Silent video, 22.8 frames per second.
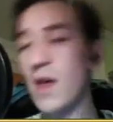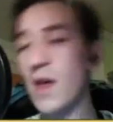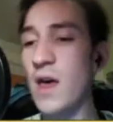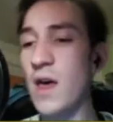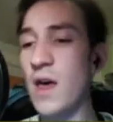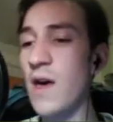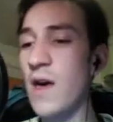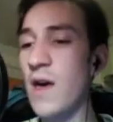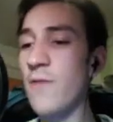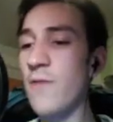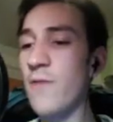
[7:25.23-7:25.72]

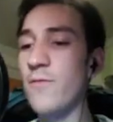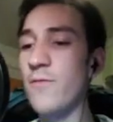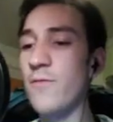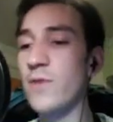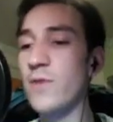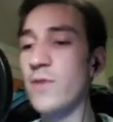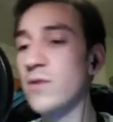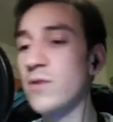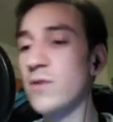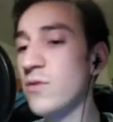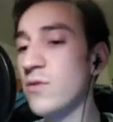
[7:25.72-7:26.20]

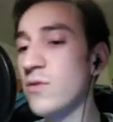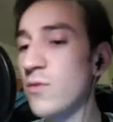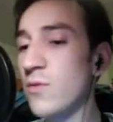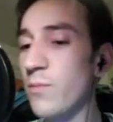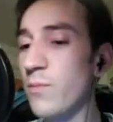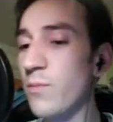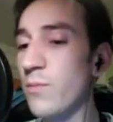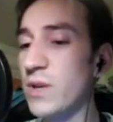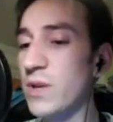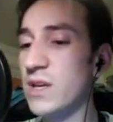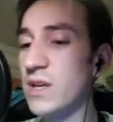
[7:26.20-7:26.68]
Every new
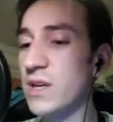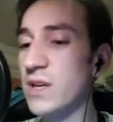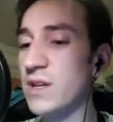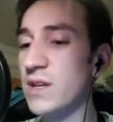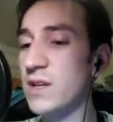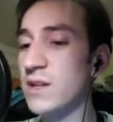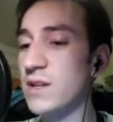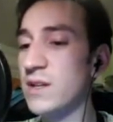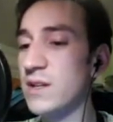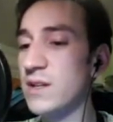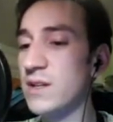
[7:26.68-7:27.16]

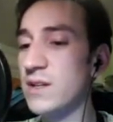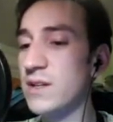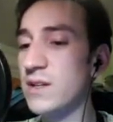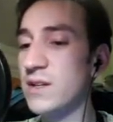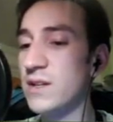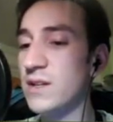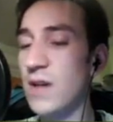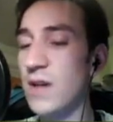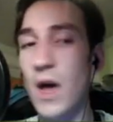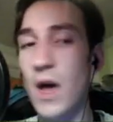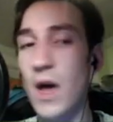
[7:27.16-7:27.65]

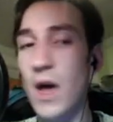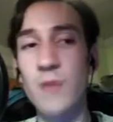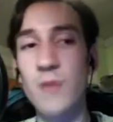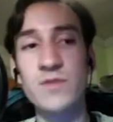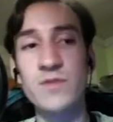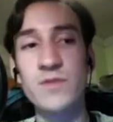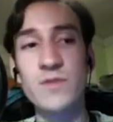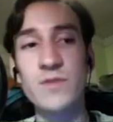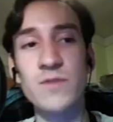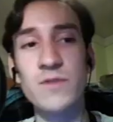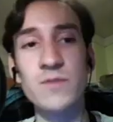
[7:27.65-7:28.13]
beginning
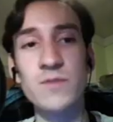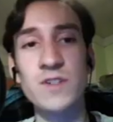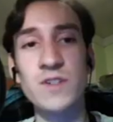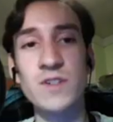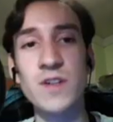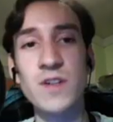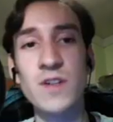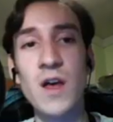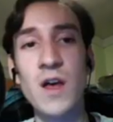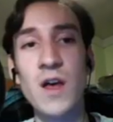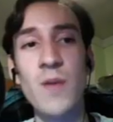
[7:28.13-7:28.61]
comes from
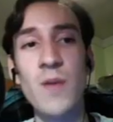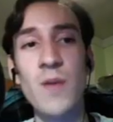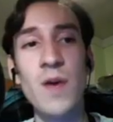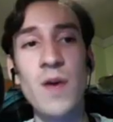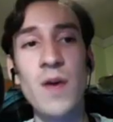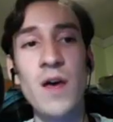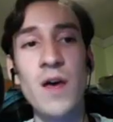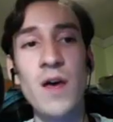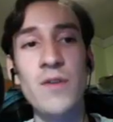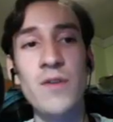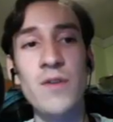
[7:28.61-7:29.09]
some
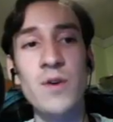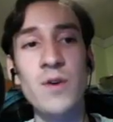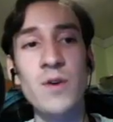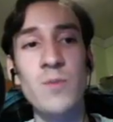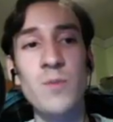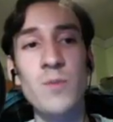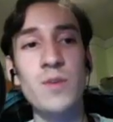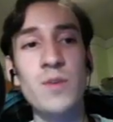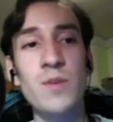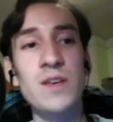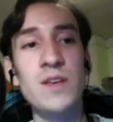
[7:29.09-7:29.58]
other
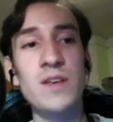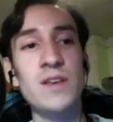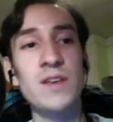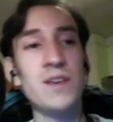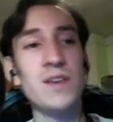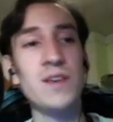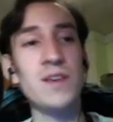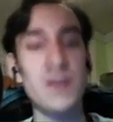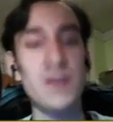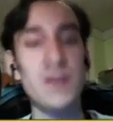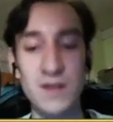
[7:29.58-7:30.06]

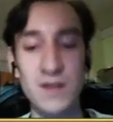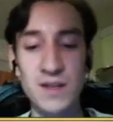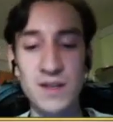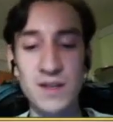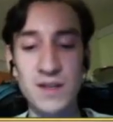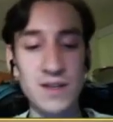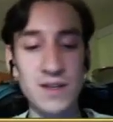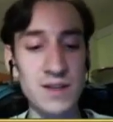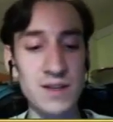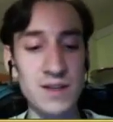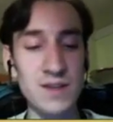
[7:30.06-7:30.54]

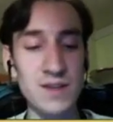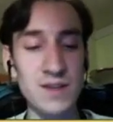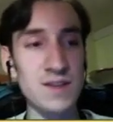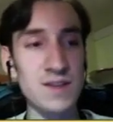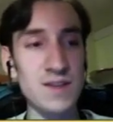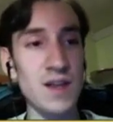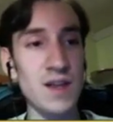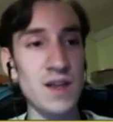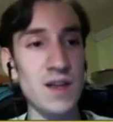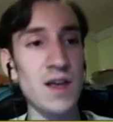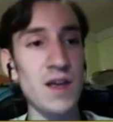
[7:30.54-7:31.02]

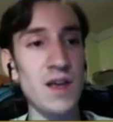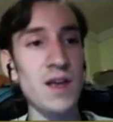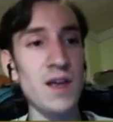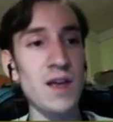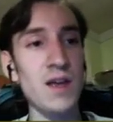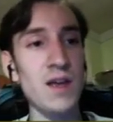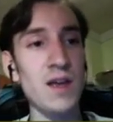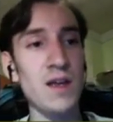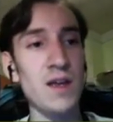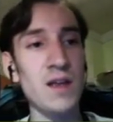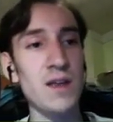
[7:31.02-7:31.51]
beginning's
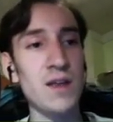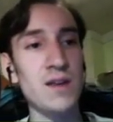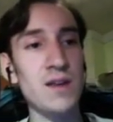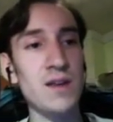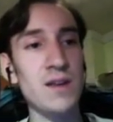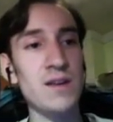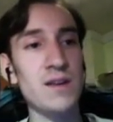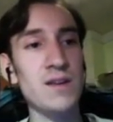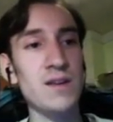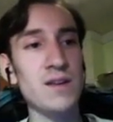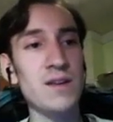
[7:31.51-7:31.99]
end.